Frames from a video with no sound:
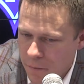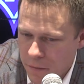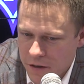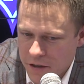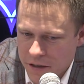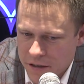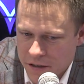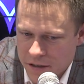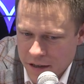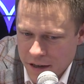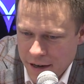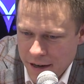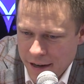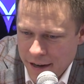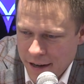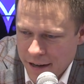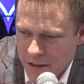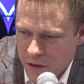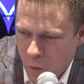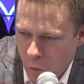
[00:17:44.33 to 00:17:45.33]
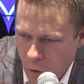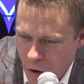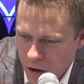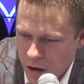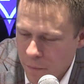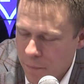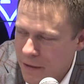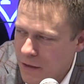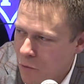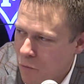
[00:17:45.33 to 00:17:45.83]
But just the wall
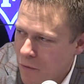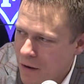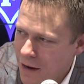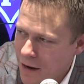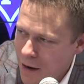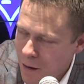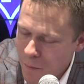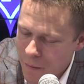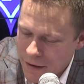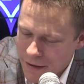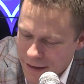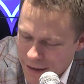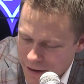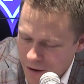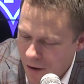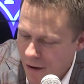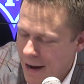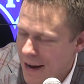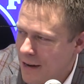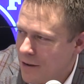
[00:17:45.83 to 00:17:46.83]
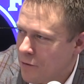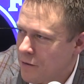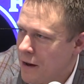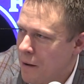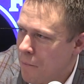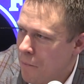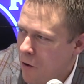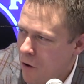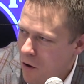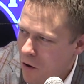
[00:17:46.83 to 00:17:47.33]
up at the rim and getting our hand on
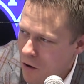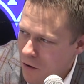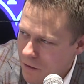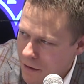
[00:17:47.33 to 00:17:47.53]
that ball,